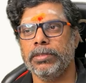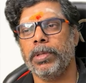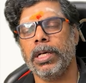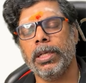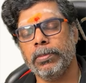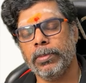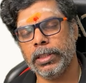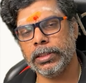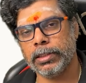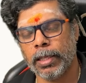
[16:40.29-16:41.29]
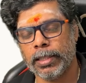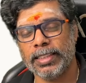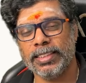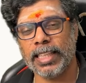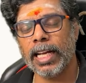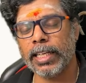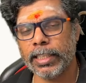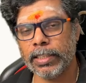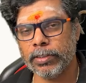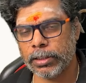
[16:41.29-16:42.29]
problem is the
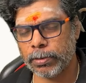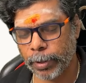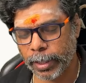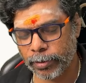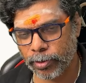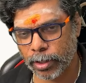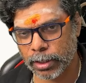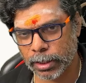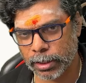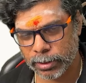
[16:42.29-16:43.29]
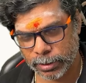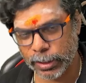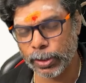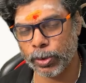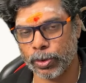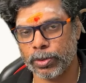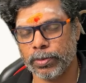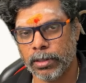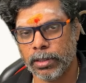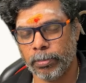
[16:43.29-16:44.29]
salary which is paid for the CEOs,
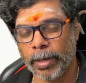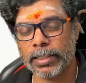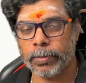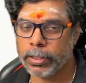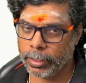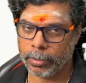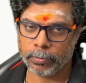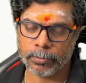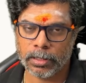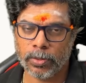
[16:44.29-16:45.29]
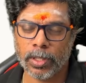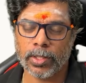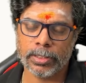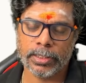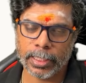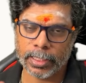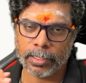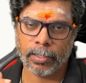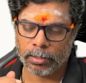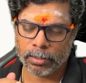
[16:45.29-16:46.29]
the management team. You have to
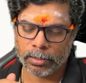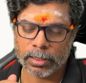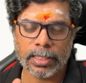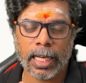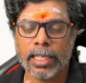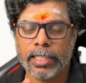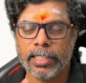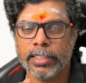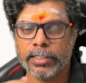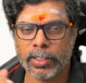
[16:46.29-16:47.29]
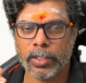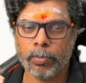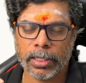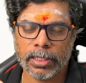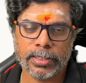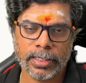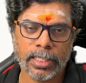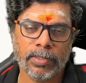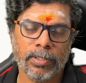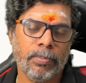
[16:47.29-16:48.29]
check the salary received by the
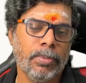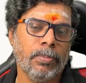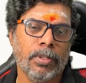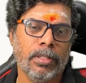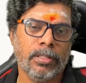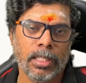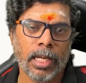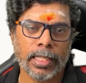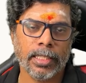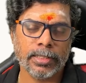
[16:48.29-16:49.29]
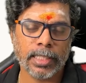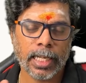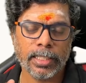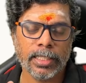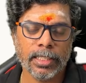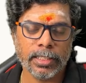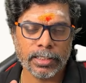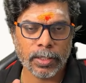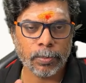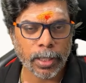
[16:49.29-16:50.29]
C-level people and the salary
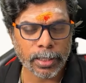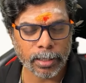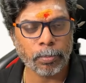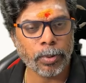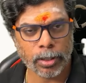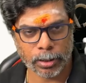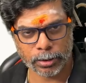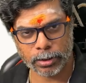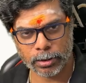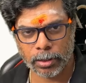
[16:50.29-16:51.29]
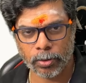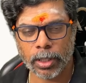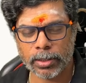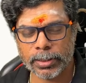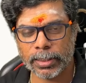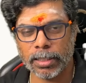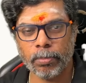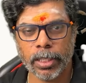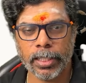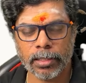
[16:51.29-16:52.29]
received by the employees. You have to check the
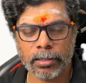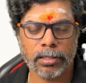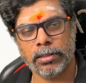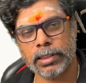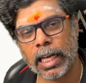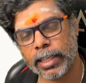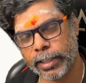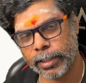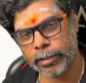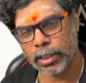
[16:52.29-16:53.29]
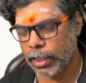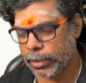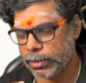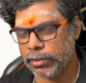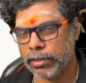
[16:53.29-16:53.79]
median salary and